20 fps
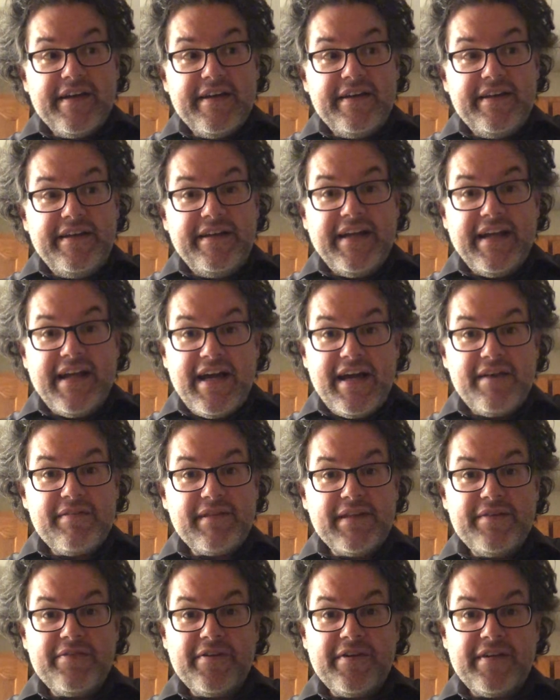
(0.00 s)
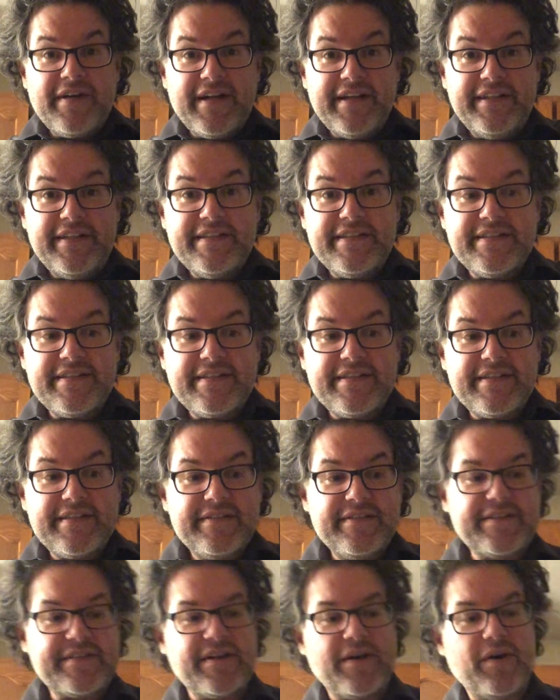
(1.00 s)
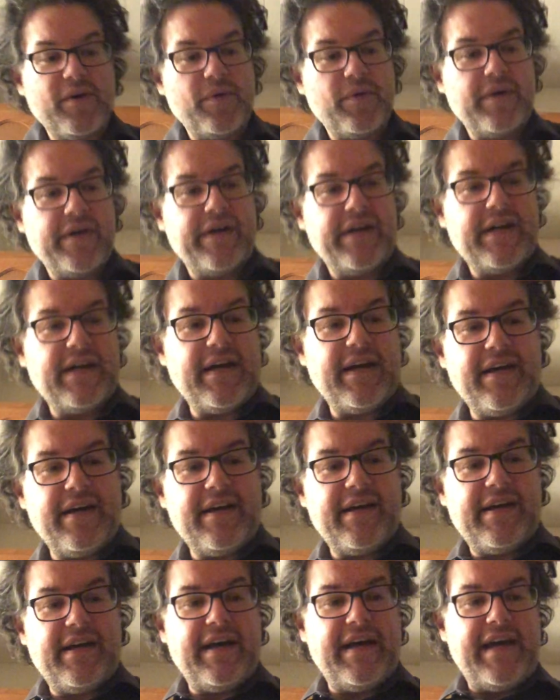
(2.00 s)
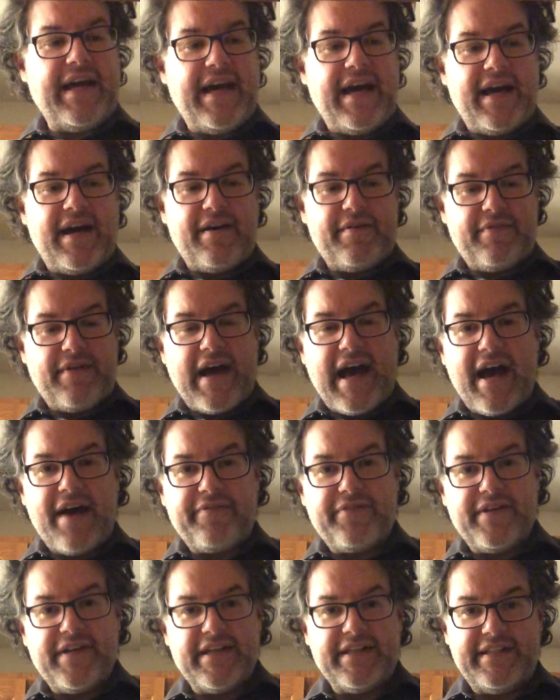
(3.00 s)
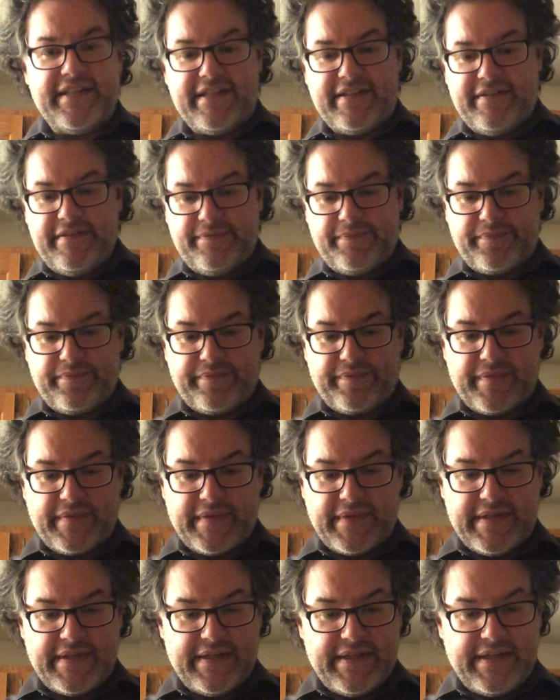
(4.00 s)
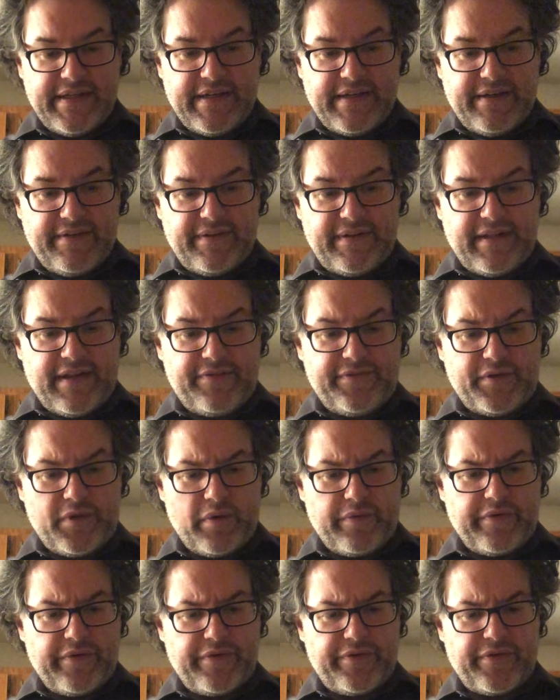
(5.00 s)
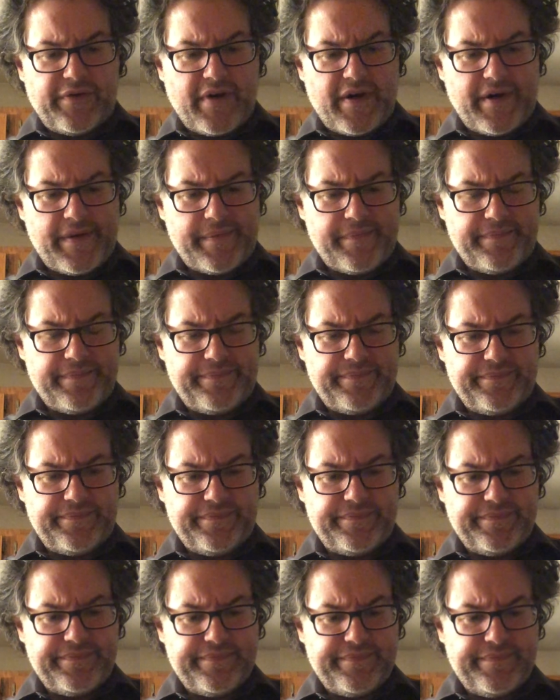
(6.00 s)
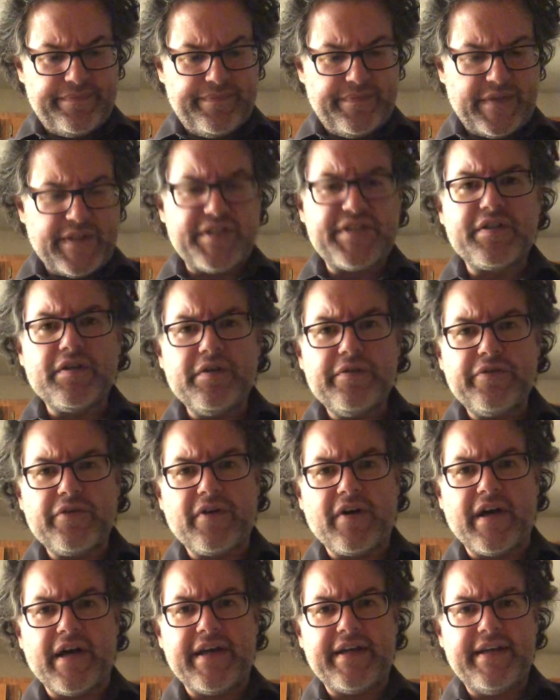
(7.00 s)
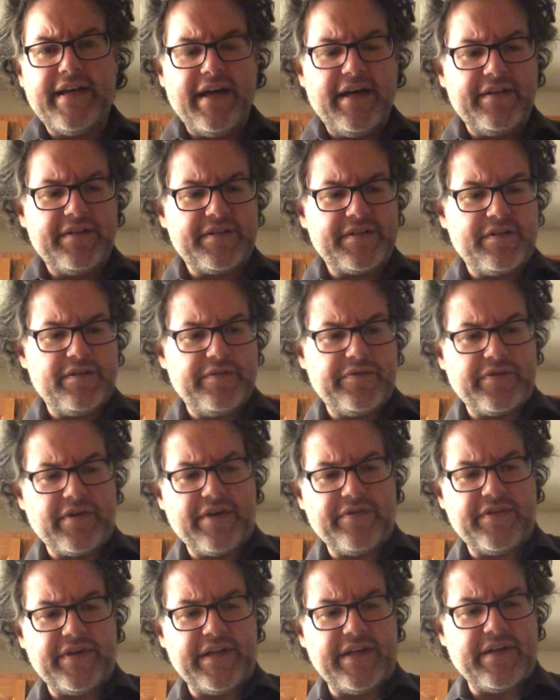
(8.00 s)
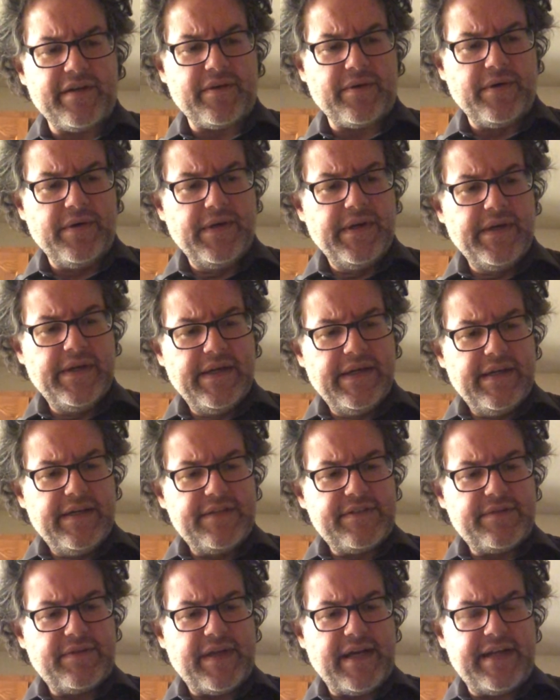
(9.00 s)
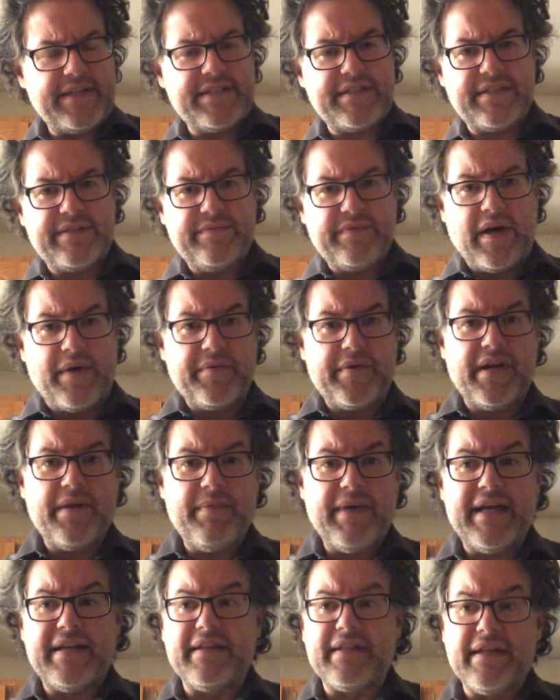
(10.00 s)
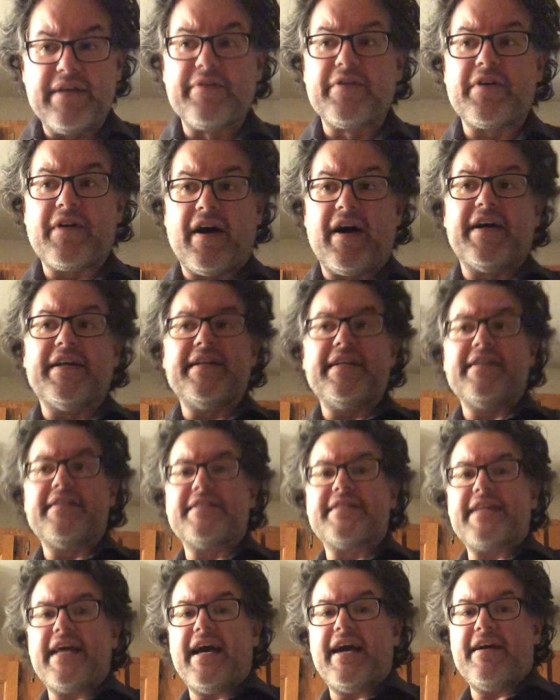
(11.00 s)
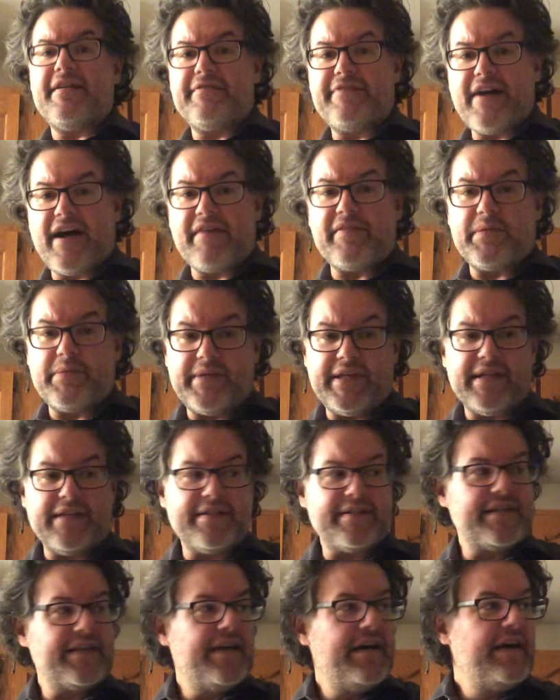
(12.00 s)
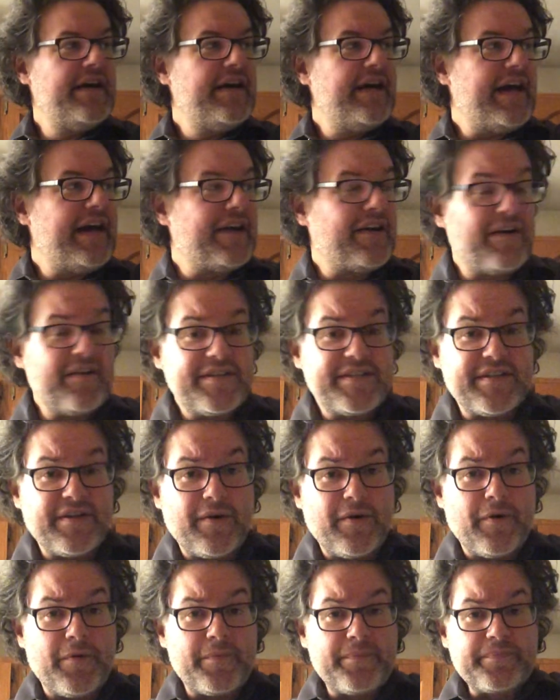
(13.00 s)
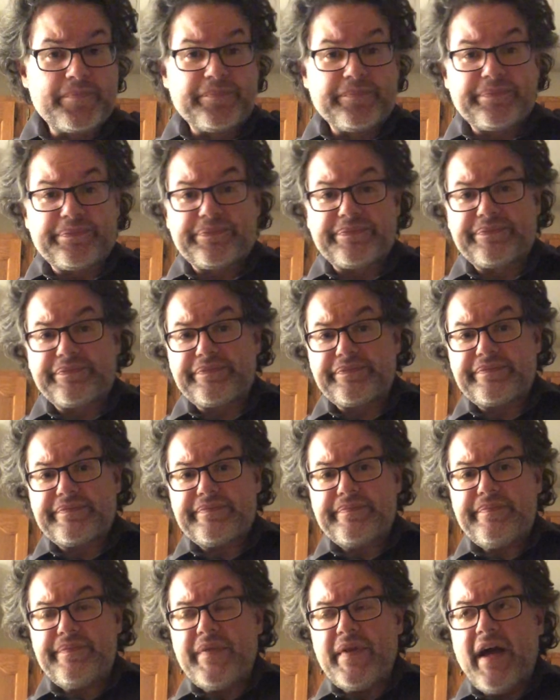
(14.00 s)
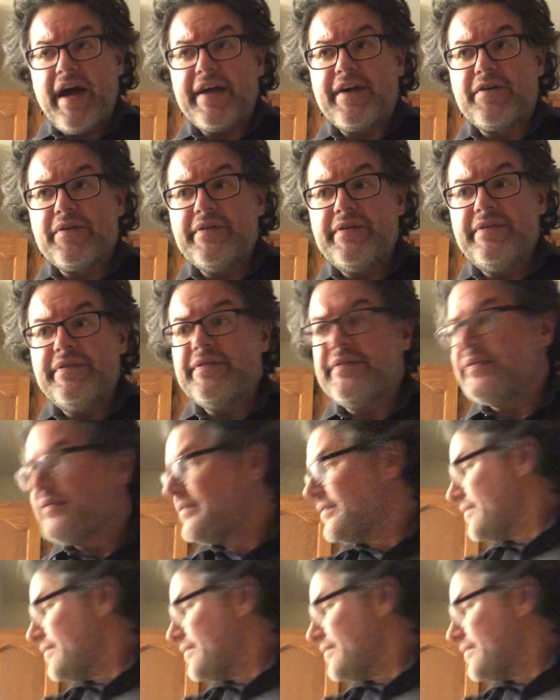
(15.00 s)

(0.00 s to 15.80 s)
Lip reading: You gotta have liver and onions. So I have half an onion left over from the stir fry. Yeah, the stir fry video. So I'm gonna make liver, onions, and fava beans. And also, I just